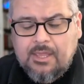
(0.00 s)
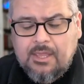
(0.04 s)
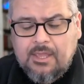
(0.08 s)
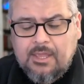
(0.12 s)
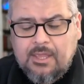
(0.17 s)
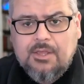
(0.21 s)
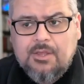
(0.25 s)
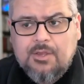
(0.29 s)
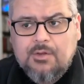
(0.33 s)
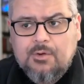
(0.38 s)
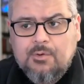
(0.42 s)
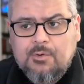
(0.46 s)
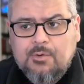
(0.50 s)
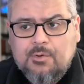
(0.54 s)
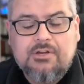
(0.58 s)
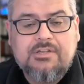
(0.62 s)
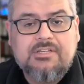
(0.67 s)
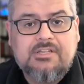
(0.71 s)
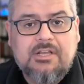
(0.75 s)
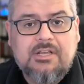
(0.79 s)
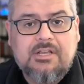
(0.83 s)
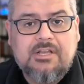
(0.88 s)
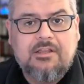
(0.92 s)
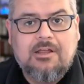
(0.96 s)
when you're
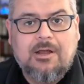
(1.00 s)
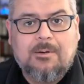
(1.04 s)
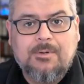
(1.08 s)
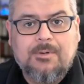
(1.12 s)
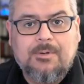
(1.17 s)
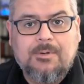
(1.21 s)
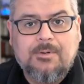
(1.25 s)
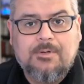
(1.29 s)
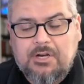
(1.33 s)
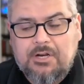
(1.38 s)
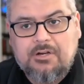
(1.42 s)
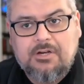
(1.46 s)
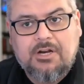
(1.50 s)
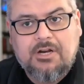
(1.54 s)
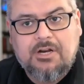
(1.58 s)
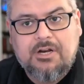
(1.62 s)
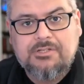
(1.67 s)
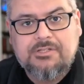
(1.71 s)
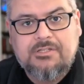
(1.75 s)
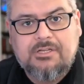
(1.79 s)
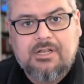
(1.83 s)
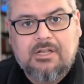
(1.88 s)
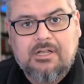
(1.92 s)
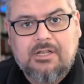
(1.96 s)
selling the opportunity, not just
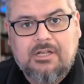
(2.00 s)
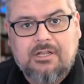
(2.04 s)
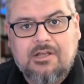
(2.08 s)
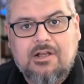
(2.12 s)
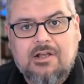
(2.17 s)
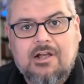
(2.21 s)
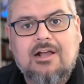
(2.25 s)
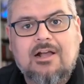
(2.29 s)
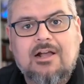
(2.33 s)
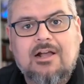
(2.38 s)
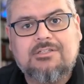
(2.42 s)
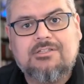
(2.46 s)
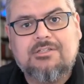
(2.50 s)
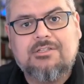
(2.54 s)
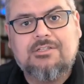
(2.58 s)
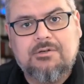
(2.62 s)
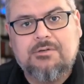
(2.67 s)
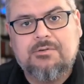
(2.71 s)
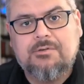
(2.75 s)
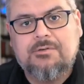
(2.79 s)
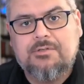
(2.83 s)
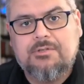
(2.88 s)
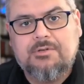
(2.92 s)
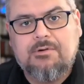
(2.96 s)
selling the cost to
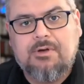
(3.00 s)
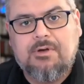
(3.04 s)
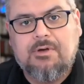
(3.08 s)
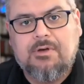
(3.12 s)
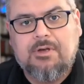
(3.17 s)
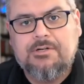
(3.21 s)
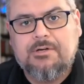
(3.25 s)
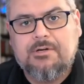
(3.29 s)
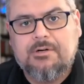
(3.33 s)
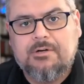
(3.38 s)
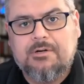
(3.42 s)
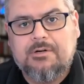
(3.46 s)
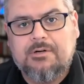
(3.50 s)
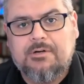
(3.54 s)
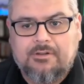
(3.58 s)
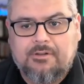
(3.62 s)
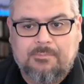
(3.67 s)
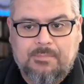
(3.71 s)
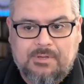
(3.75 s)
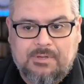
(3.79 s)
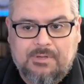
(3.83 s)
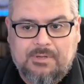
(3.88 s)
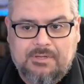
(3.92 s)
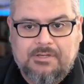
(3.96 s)
enter the
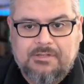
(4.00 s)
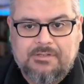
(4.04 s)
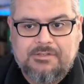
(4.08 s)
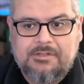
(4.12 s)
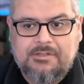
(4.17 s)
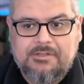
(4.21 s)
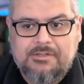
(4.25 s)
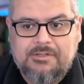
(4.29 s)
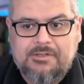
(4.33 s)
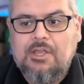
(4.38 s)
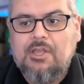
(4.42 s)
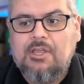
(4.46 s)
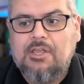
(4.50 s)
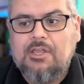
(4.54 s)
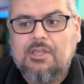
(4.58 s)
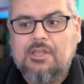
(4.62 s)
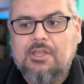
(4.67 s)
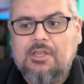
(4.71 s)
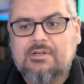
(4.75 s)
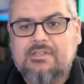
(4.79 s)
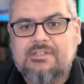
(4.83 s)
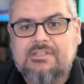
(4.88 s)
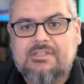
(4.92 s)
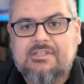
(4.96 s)
business, you're
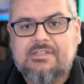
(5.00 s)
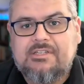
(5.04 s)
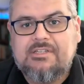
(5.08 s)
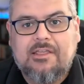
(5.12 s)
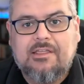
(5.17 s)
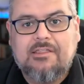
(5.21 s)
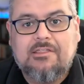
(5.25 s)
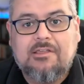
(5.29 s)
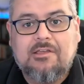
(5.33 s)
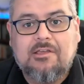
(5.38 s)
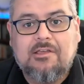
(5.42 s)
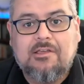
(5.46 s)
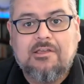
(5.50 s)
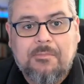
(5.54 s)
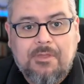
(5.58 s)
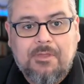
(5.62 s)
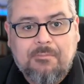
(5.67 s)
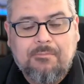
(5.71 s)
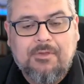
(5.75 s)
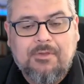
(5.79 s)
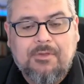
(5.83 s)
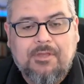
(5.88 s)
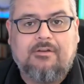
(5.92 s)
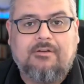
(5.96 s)
selling the
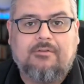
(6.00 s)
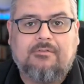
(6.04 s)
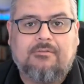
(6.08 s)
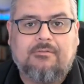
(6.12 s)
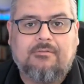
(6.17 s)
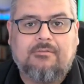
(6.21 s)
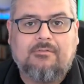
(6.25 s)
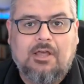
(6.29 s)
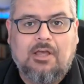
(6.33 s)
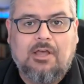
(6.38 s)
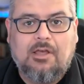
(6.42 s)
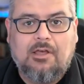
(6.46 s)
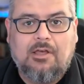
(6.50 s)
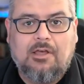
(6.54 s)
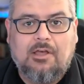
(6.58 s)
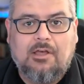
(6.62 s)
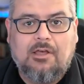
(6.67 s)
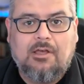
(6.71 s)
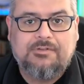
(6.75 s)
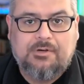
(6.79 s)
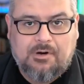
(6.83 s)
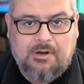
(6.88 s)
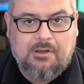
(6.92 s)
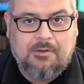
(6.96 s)
commitment of
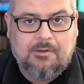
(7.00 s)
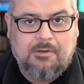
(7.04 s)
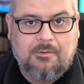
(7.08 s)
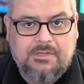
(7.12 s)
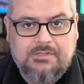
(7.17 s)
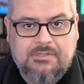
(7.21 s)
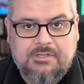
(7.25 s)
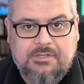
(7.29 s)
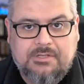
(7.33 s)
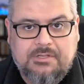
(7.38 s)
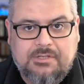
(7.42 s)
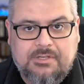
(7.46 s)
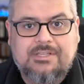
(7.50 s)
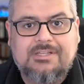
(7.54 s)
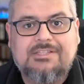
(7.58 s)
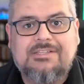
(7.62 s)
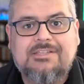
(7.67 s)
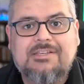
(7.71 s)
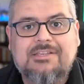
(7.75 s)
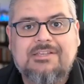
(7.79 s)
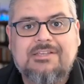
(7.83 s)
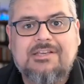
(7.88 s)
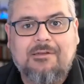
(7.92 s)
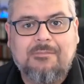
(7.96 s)
starting a business, the
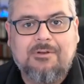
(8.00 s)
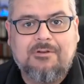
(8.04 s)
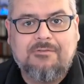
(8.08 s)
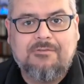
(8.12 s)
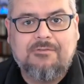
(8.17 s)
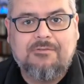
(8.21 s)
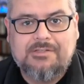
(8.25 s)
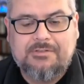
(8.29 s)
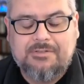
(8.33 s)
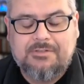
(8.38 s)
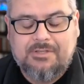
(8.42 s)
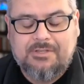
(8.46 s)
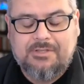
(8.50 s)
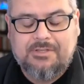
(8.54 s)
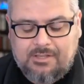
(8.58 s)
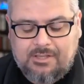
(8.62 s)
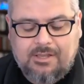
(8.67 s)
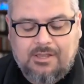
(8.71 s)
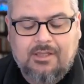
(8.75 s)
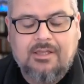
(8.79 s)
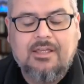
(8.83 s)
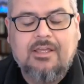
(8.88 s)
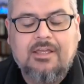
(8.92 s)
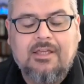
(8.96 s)
time invested, the
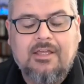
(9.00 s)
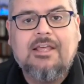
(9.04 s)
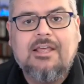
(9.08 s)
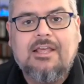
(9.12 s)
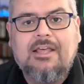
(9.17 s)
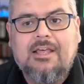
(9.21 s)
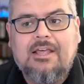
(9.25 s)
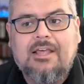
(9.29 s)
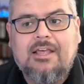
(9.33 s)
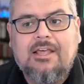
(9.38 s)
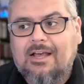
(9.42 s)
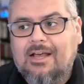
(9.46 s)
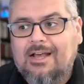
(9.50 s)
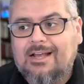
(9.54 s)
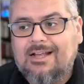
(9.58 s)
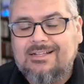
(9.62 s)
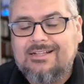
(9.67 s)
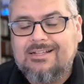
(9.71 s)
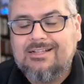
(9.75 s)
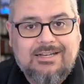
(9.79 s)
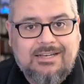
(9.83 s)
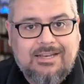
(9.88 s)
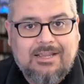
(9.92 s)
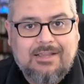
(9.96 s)

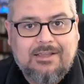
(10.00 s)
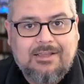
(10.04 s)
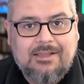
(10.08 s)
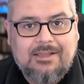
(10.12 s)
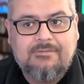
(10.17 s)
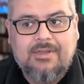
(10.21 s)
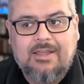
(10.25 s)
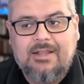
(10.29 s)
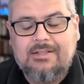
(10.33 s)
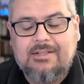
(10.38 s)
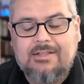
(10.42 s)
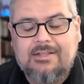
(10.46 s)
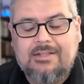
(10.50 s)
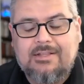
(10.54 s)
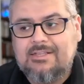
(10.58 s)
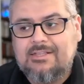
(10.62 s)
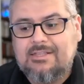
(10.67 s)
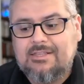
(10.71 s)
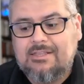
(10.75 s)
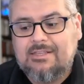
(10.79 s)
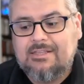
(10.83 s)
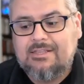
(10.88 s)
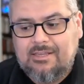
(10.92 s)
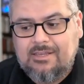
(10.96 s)
attending events,
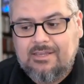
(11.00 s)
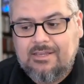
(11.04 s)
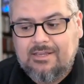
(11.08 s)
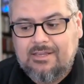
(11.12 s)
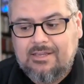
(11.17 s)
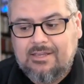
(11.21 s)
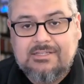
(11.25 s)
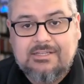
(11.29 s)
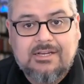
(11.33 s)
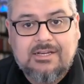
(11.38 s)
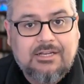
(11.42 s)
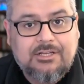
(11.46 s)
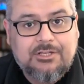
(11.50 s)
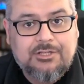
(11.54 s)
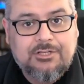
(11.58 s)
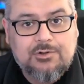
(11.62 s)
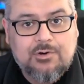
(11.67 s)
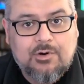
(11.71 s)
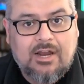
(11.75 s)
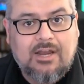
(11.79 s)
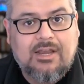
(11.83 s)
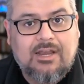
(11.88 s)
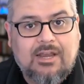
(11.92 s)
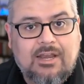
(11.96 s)
the attending
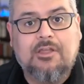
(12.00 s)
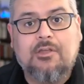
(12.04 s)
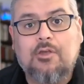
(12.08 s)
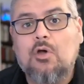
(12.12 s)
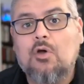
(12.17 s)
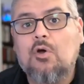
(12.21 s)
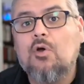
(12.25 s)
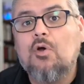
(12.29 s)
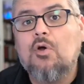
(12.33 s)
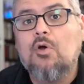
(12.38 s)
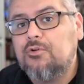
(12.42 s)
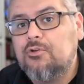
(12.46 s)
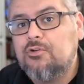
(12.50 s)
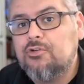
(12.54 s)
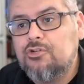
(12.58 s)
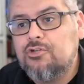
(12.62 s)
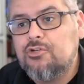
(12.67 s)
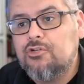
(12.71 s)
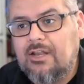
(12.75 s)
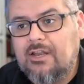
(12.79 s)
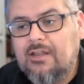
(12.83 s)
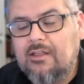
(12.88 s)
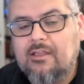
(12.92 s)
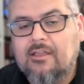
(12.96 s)
training, going through
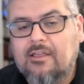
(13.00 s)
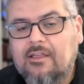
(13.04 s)
training,